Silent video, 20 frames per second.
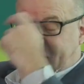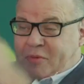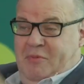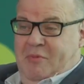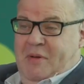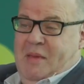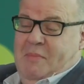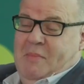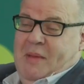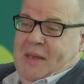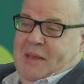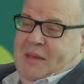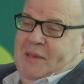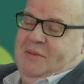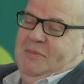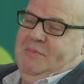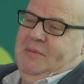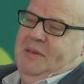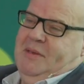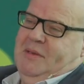3
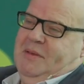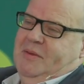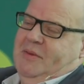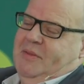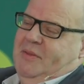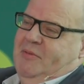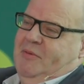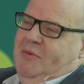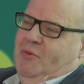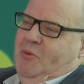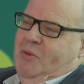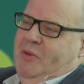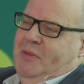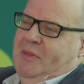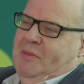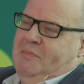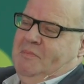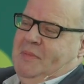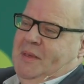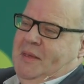minutes, we'd got through all of
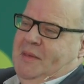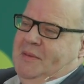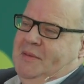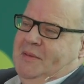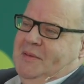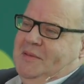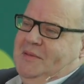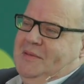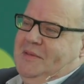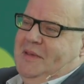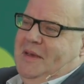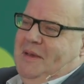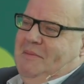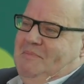them because